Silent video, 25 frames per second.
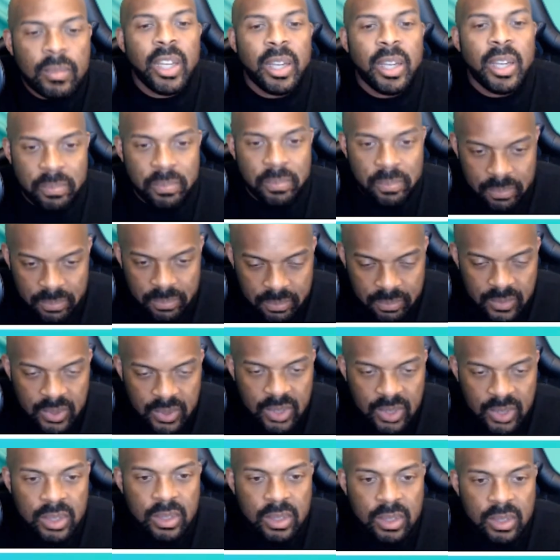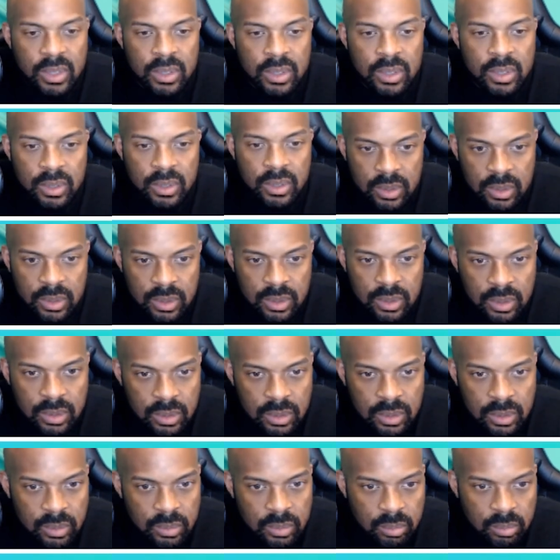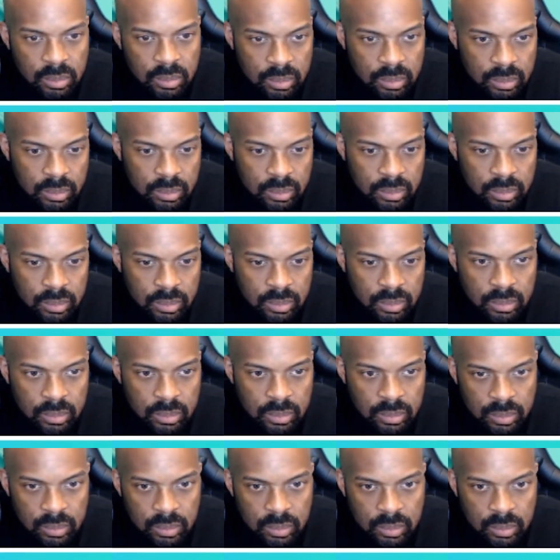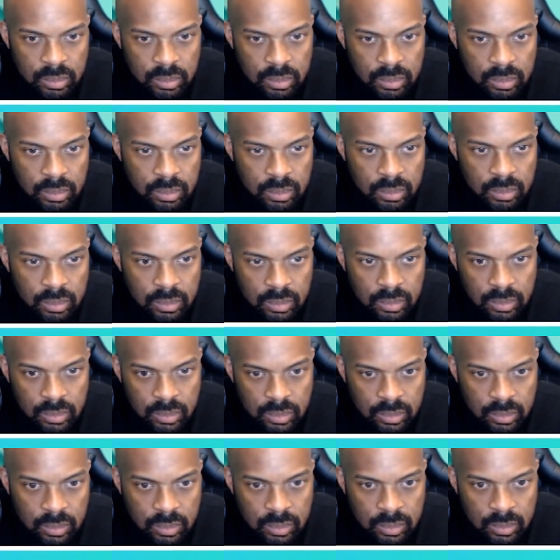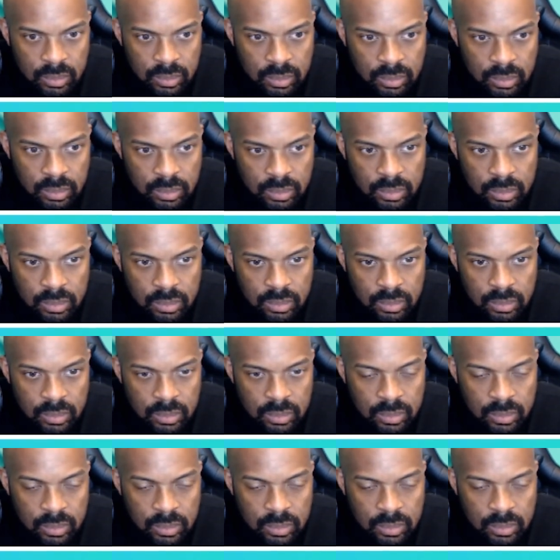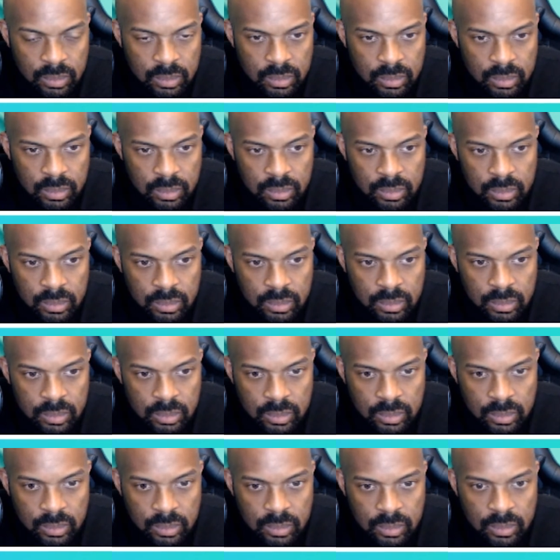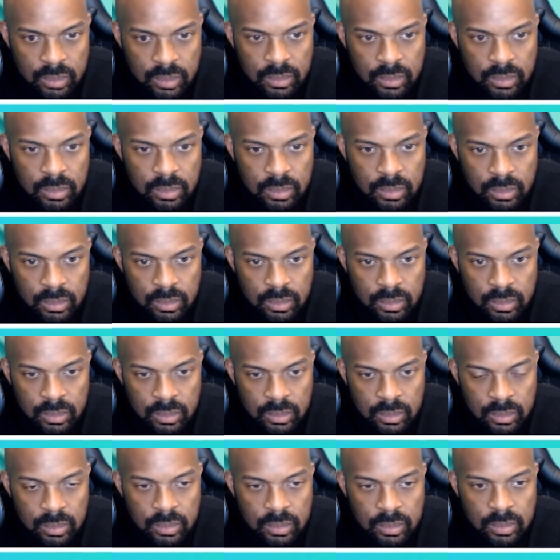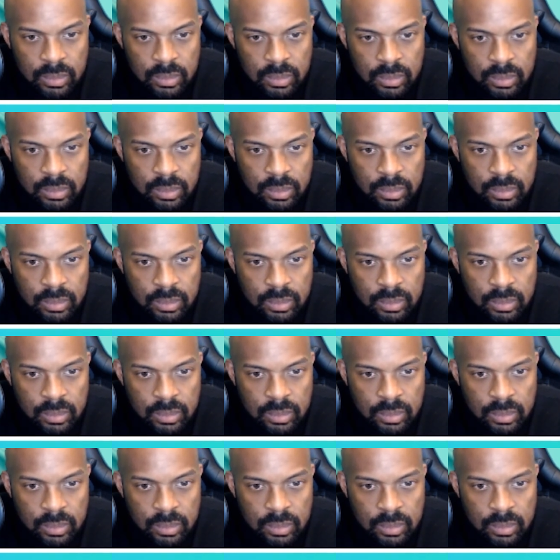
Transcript: The person shown says nothing.